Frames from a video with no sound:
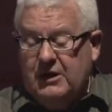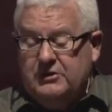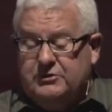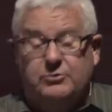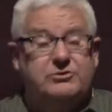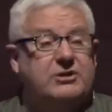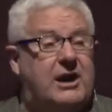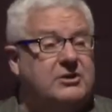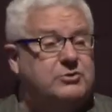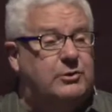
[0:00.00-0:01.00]
So
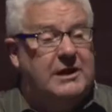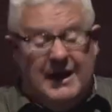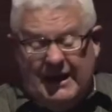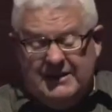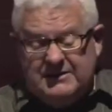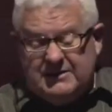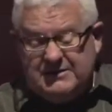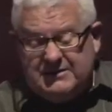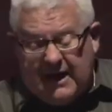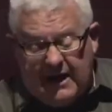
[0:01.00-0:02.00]
Joshua and his
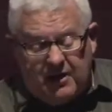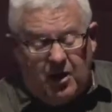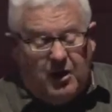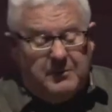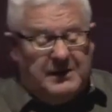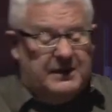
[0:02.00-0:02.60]
entire army,